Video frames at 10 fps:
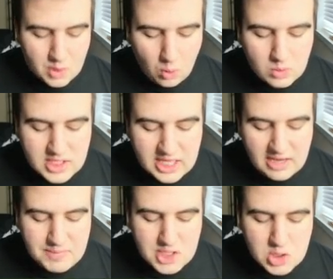only
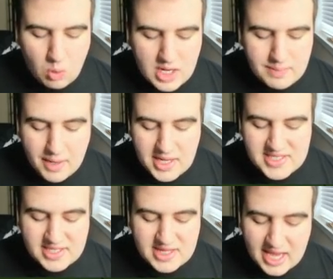gave me 20 bunnies
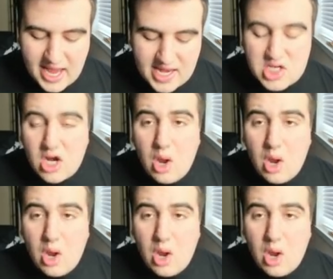at the end,